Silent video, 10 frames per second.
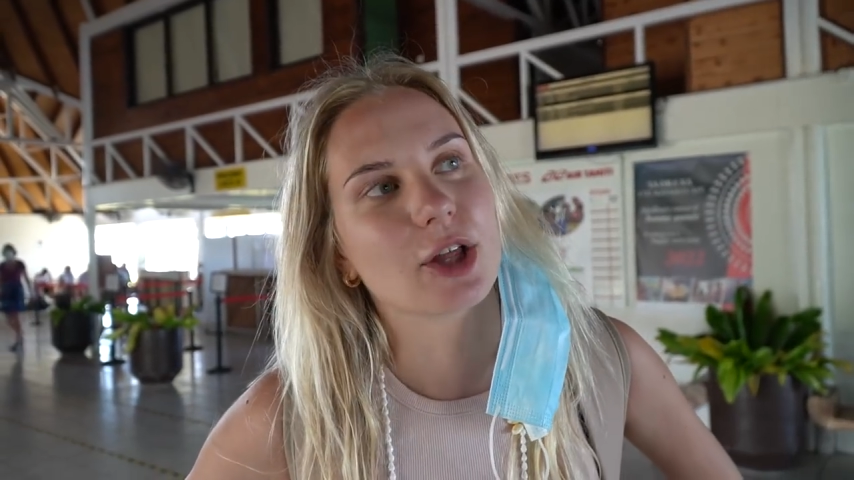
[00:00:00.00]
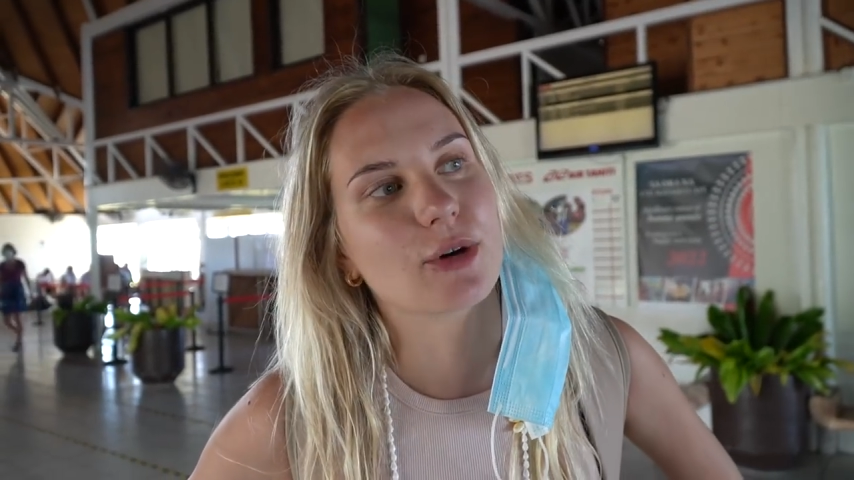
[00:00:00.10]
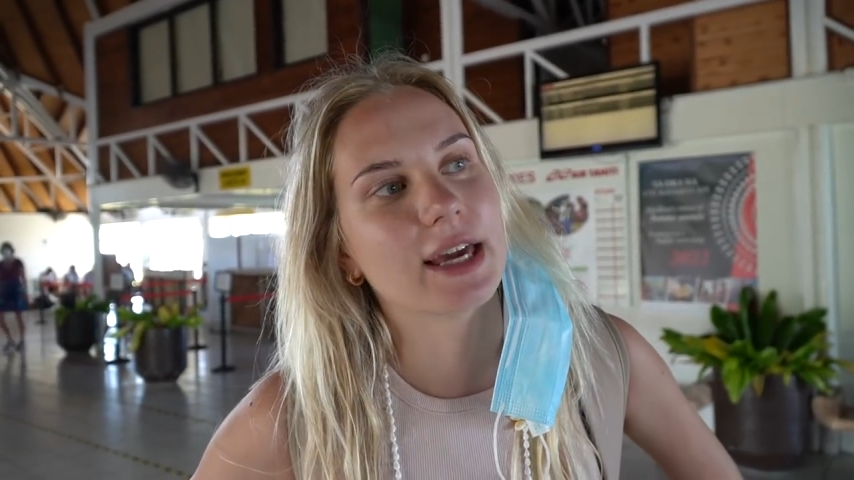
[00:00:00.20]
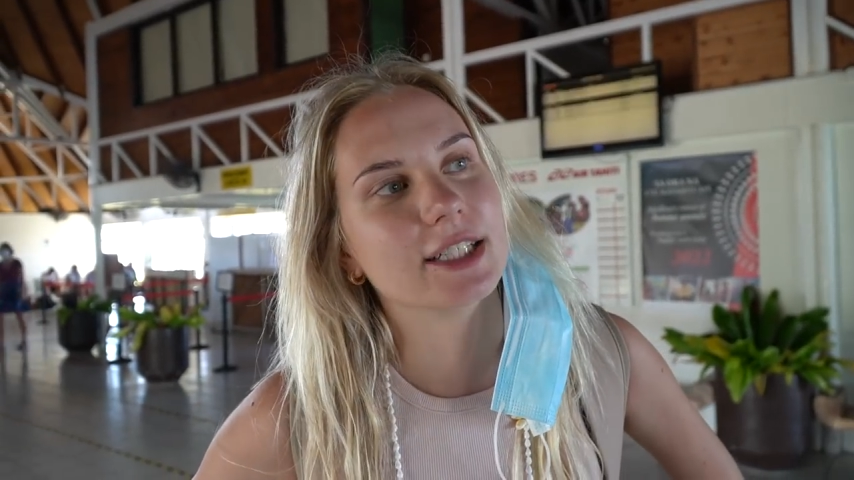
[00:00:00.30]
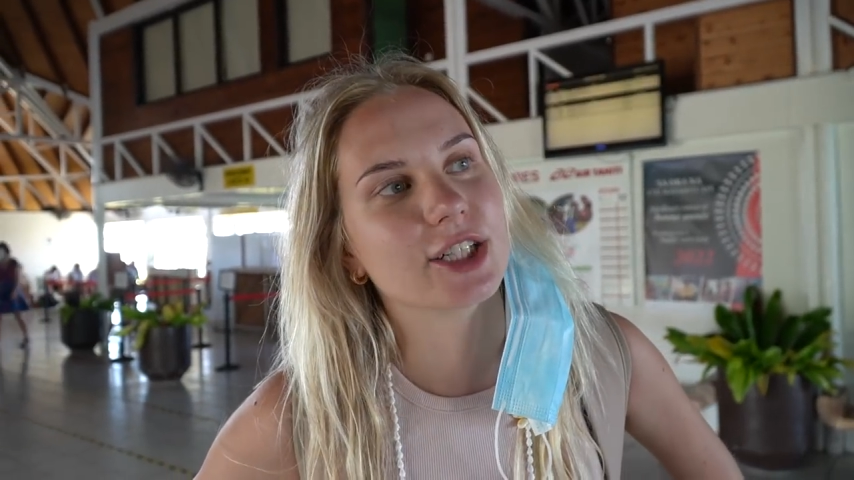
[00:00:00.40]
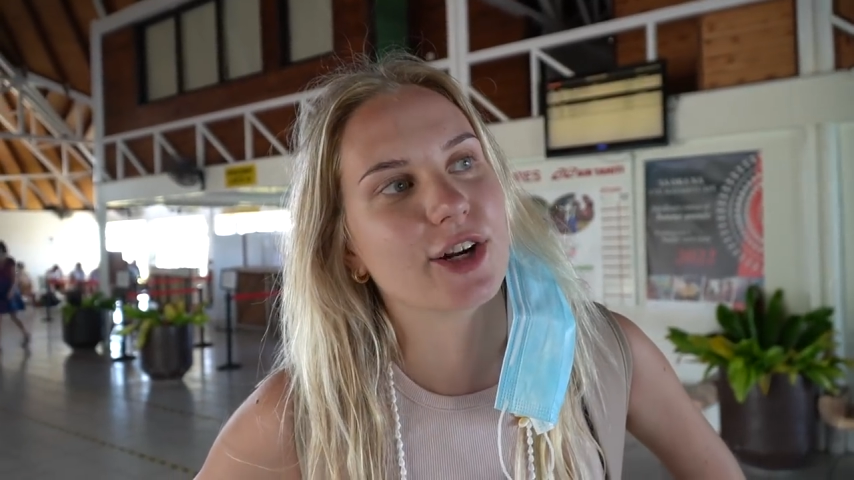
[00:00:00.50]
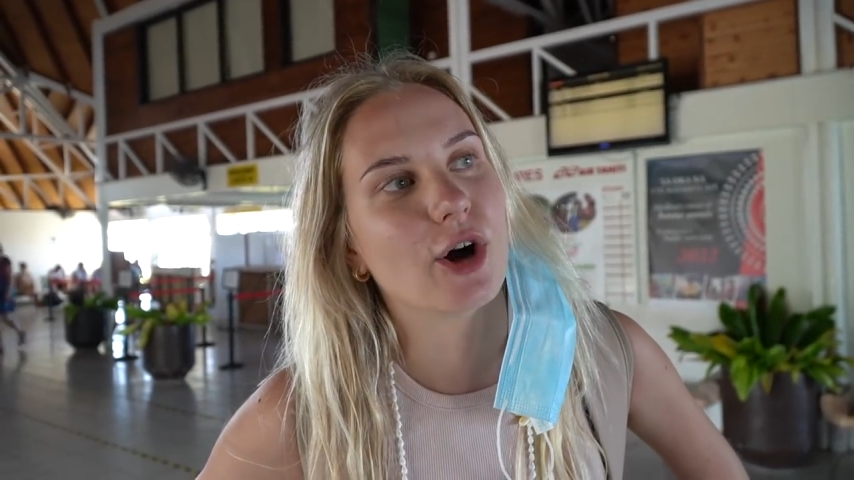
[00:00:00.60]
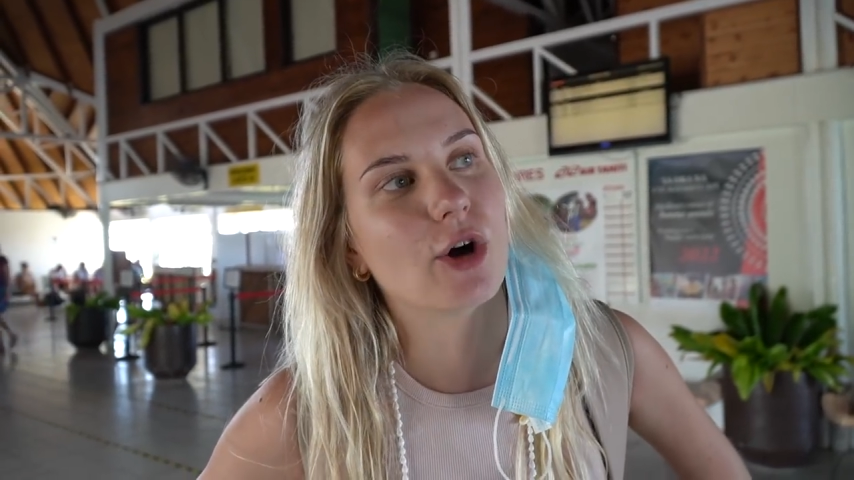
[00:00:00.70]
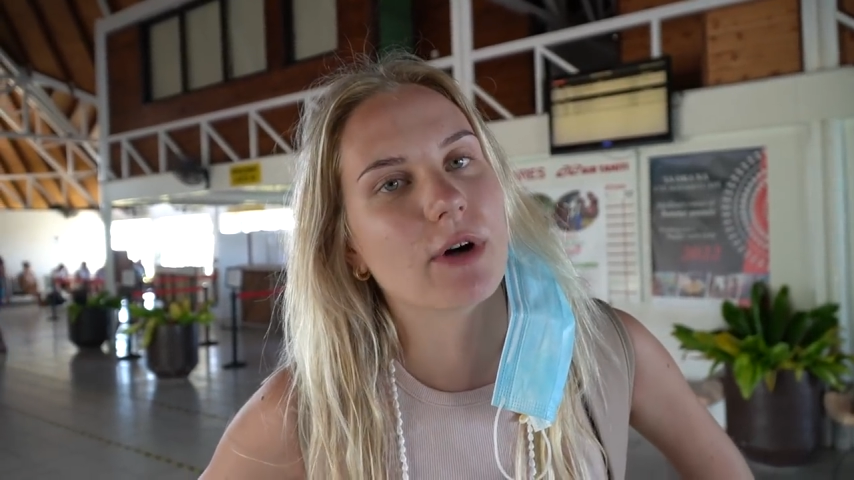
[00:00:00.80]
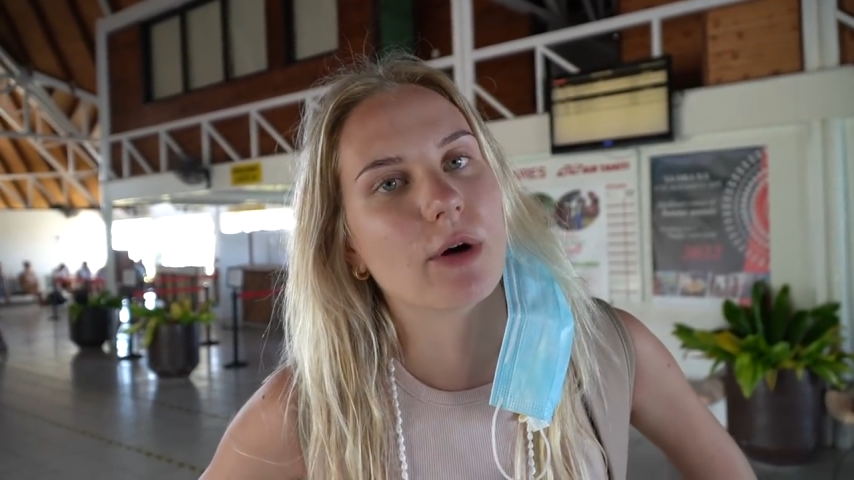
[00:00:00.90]
location
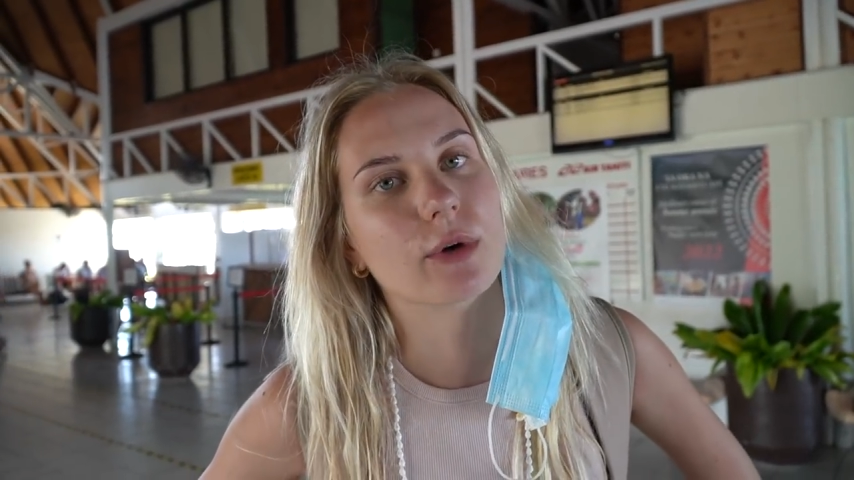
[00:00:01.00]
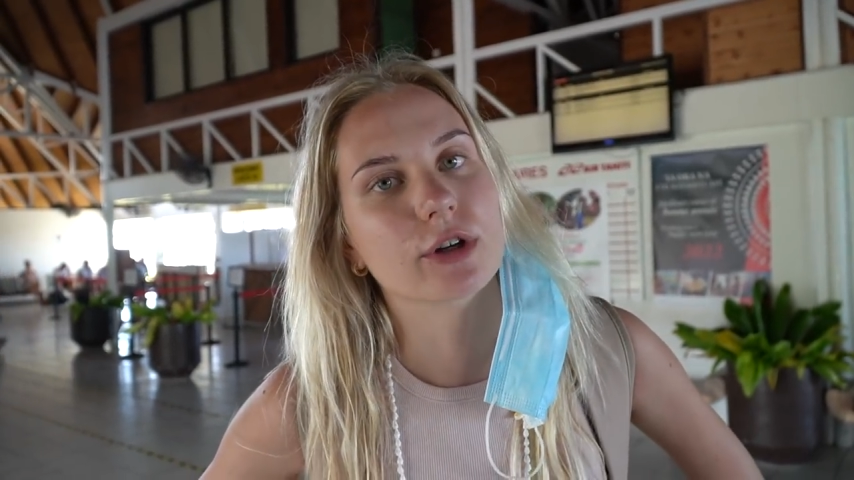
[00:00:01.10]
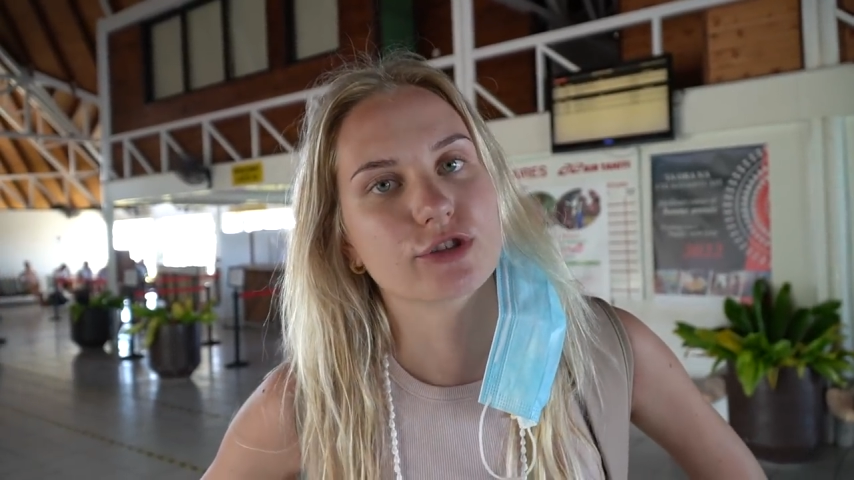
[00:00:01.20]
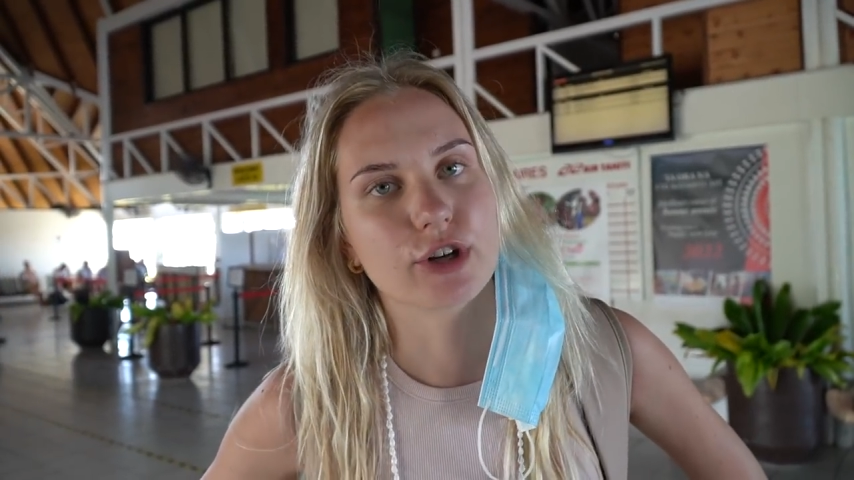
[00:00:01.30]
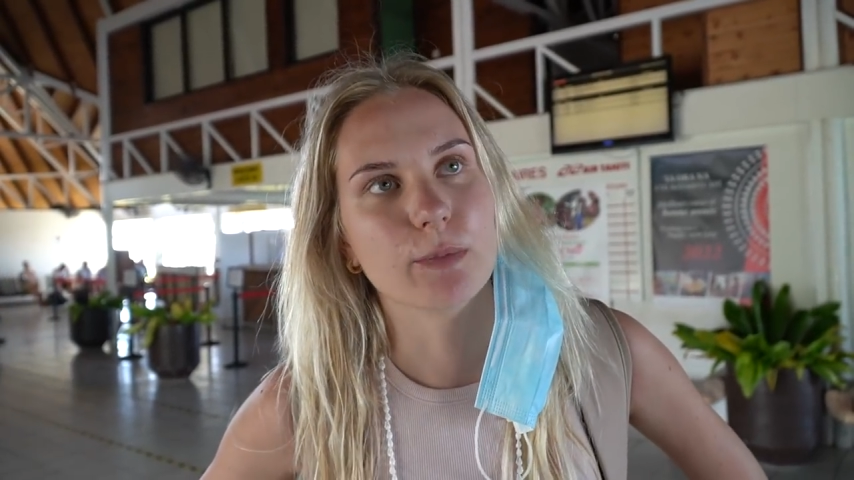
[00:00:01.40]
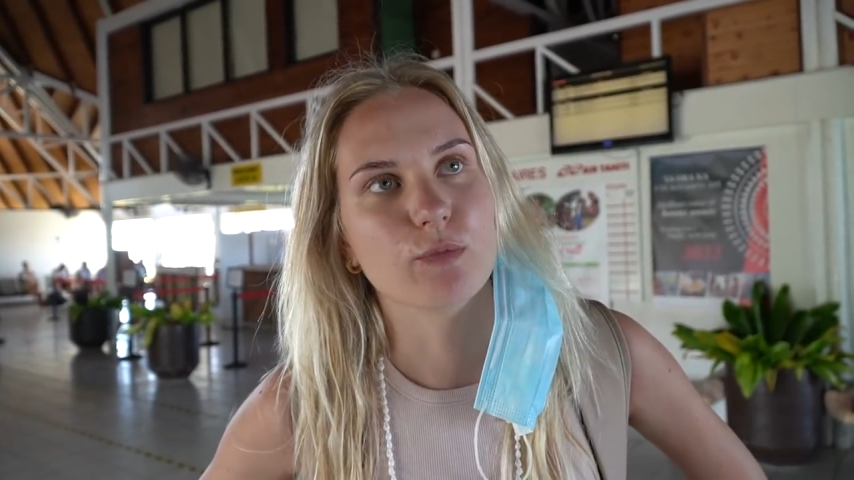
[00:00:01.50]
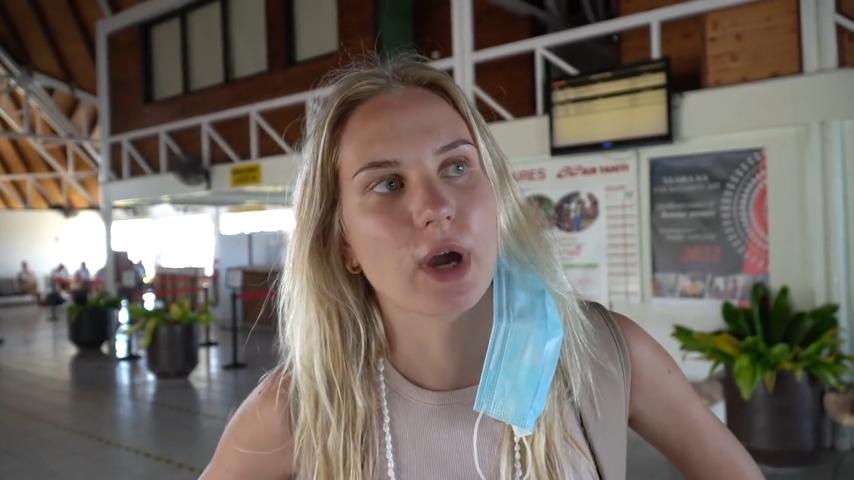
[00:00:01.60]
of our trip.